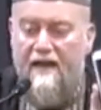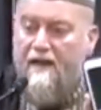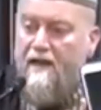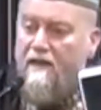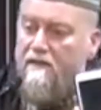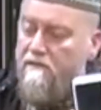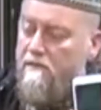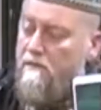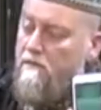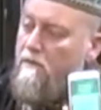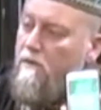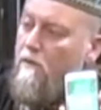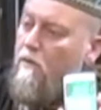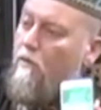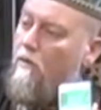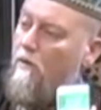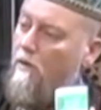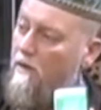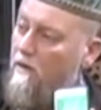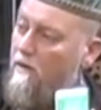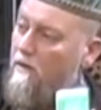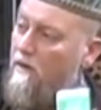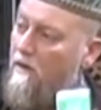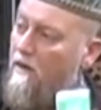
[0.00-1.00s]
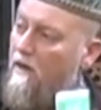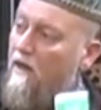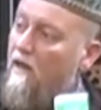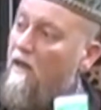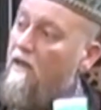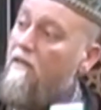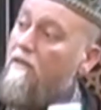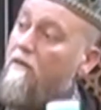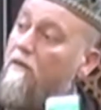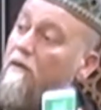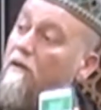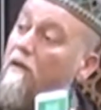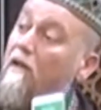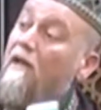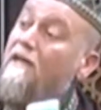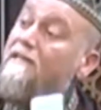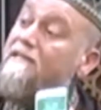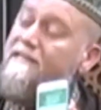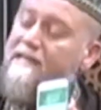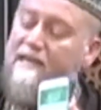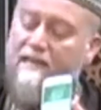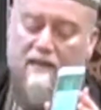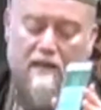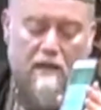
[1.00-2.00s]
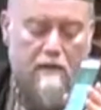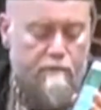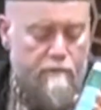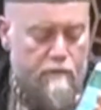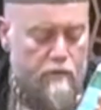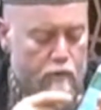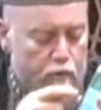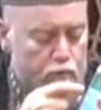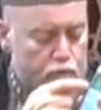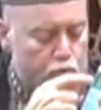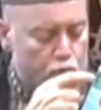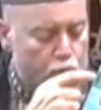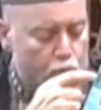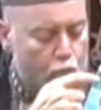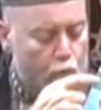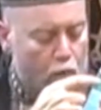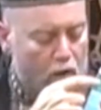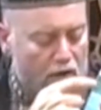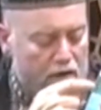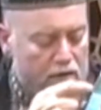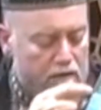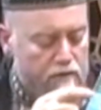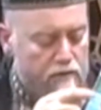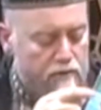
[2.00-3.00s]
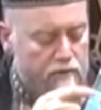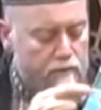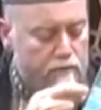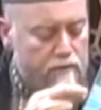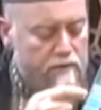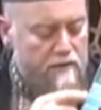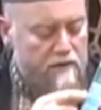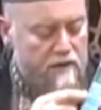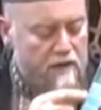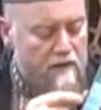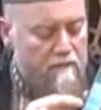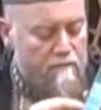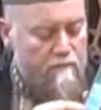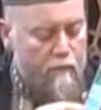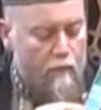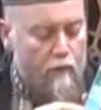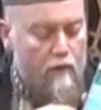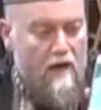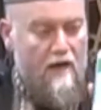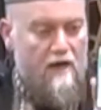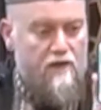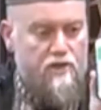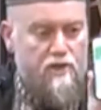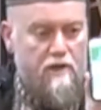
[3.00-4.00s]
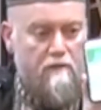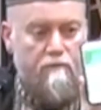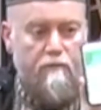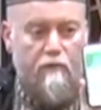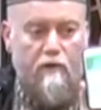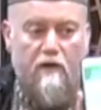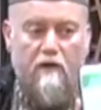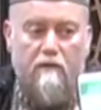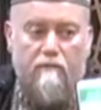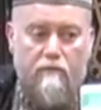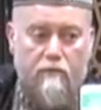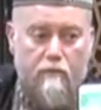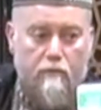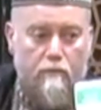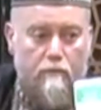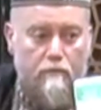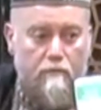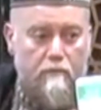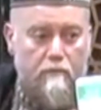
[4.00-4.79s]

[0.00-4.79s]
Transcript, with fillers: ayahs in the Quran that Allah said, if you do 1, 2, 3, 4, I shall forgive you.